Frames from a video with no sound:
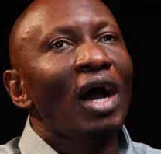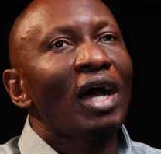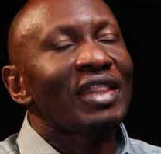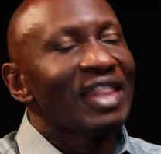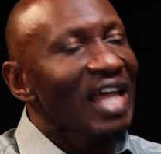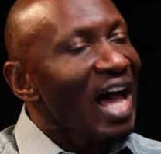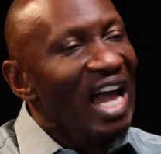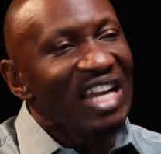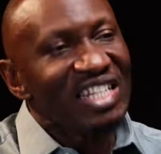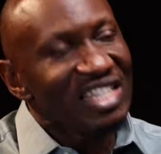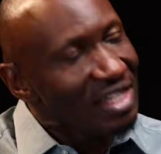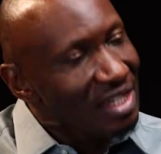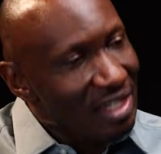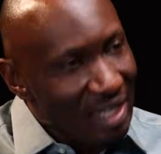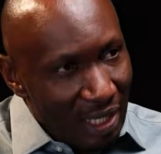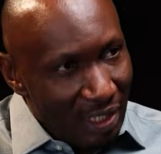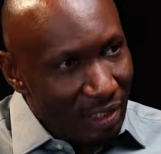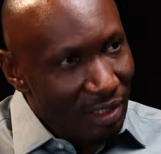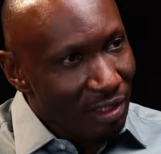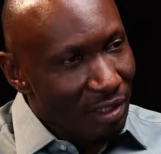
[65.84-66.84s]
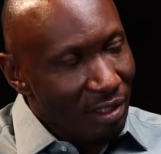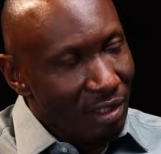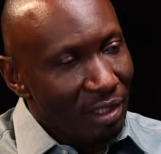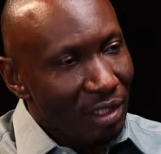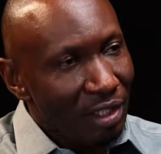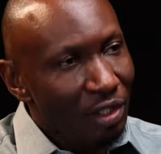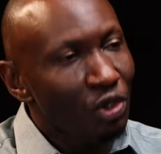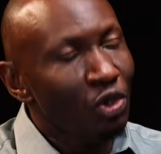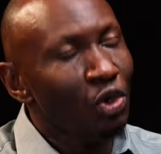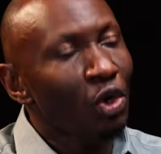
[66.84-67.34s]
that said,
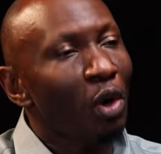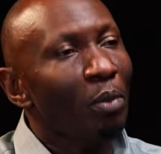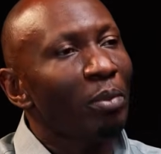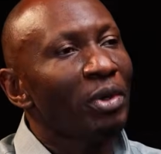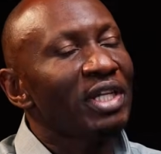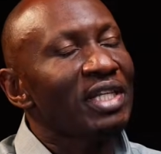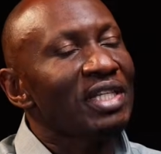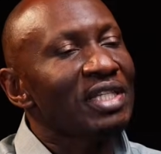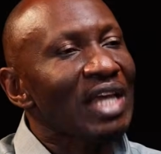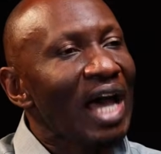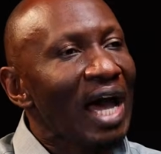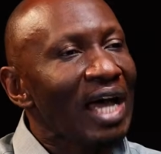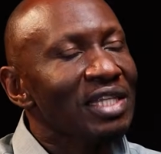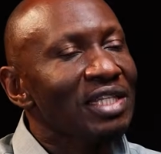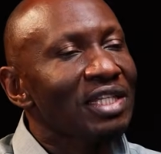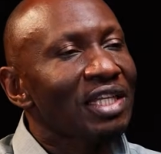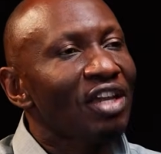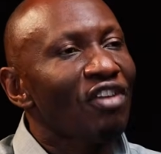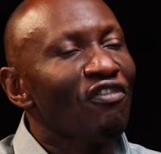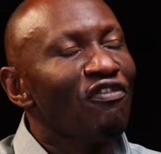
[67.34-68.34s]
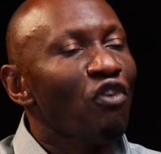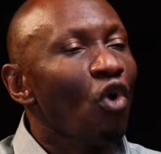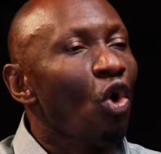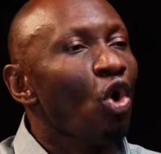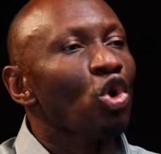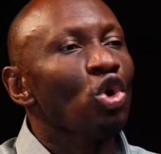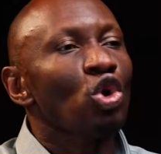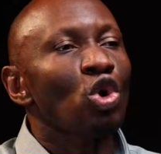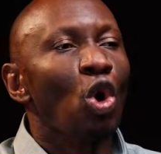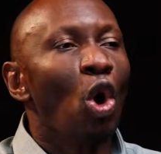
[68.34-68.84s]
nobody's asking
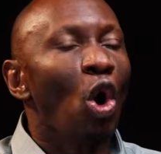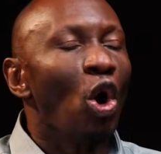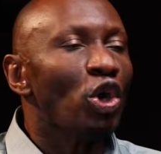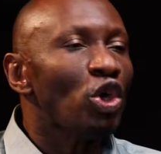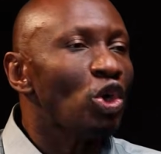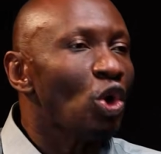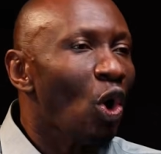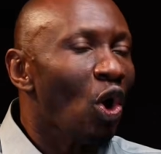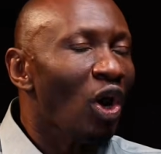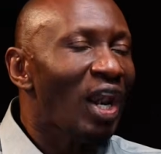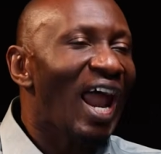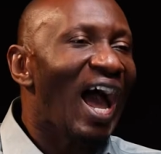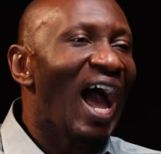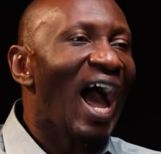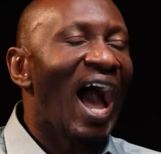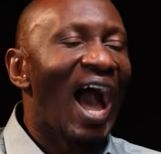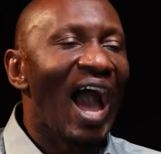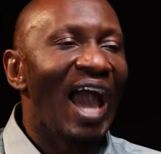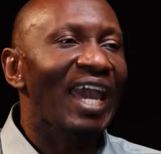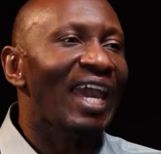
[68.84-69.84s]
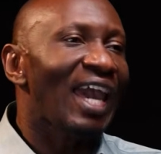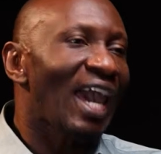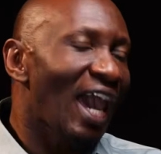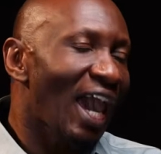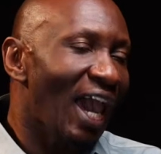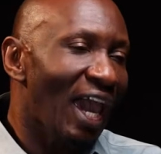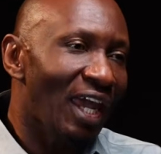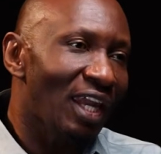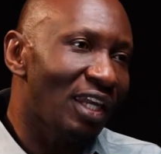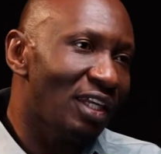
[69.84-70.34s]
for royal
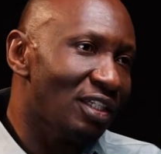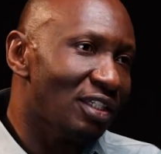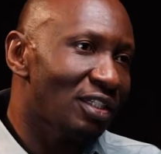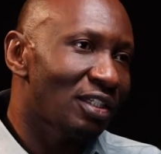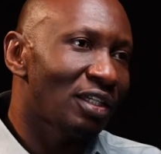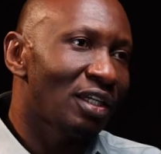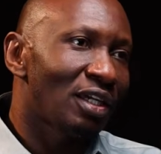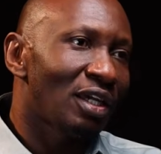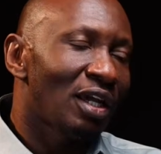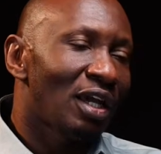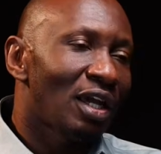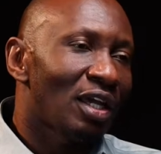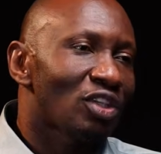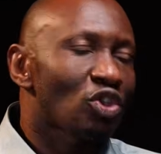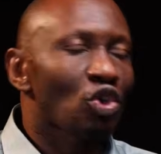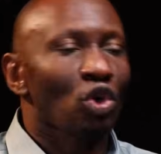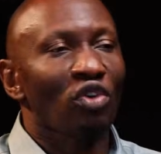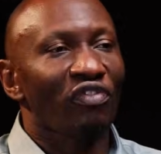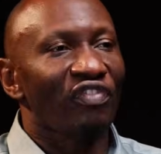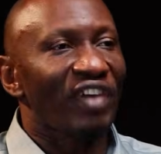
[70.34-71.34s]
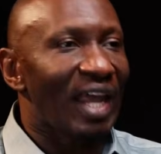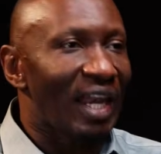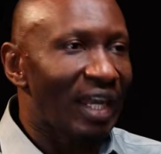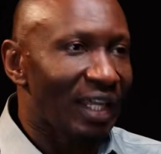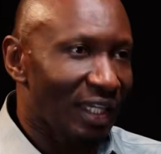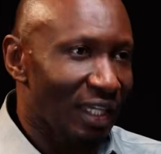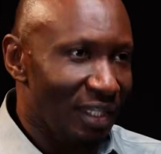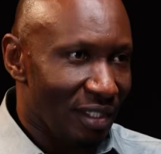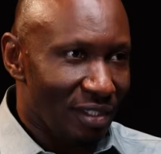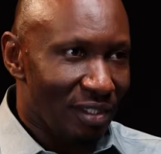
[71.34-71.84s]
high-end sort of
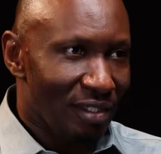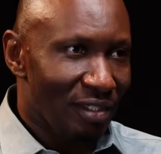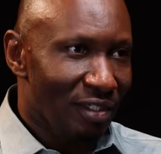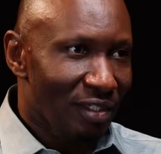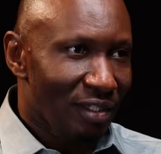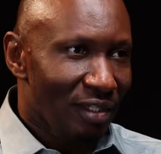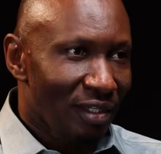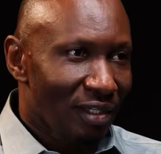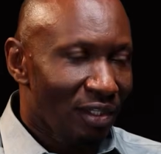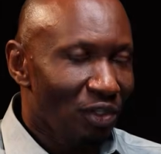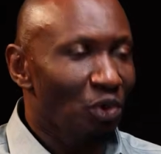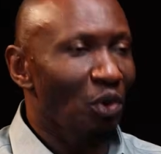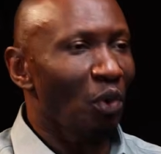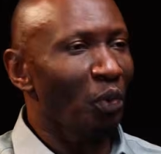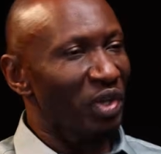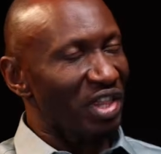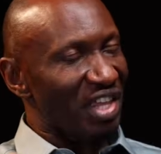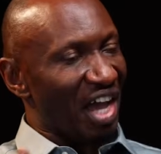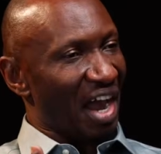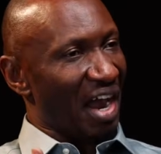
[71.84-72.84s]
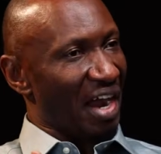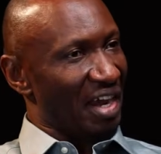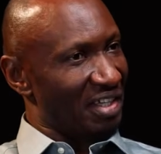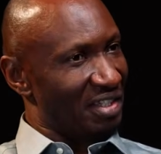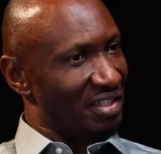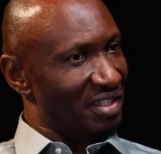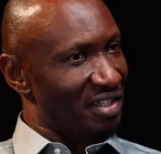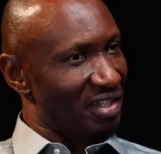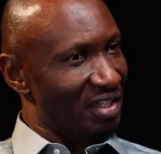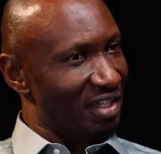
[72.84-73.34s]
elegance, with high
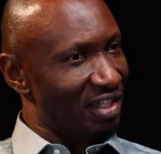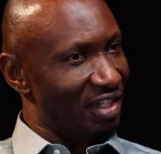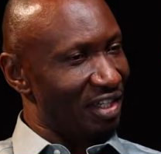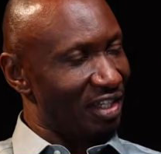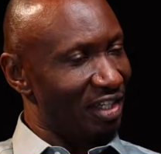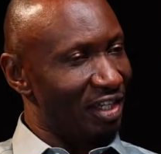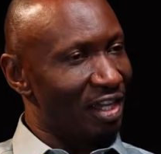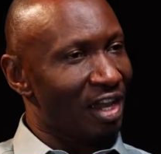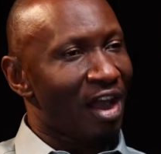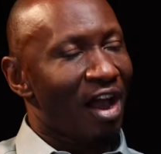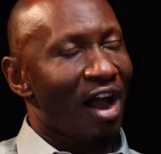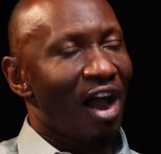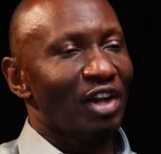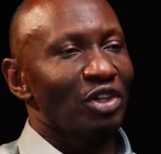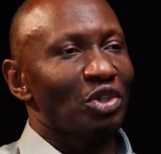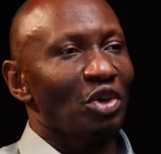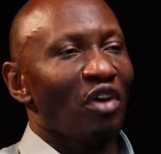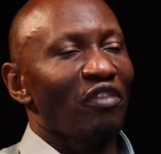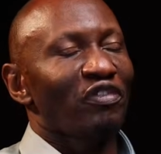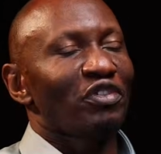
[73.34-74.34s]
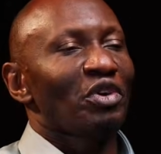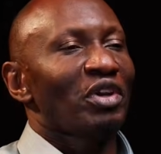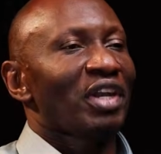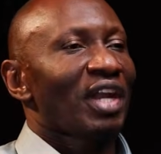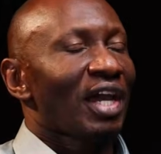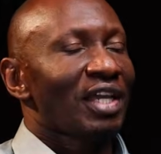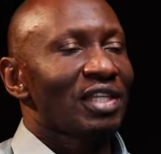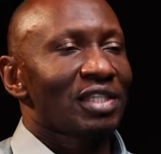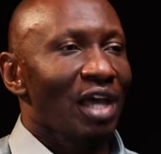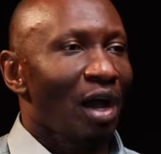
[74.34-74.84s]
tea and you have your
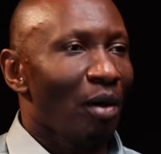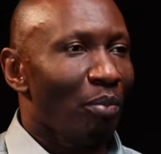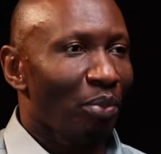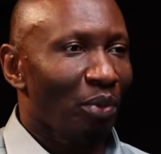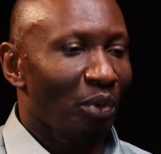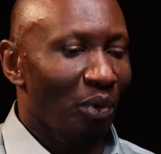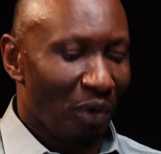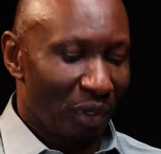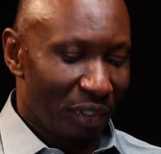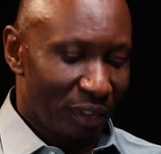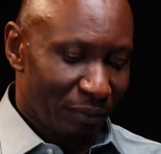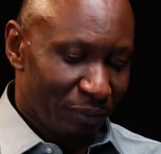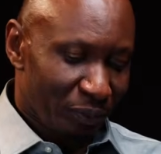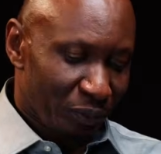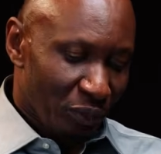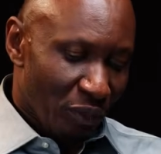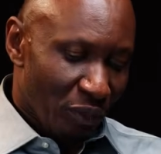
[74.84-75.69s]
nice apron.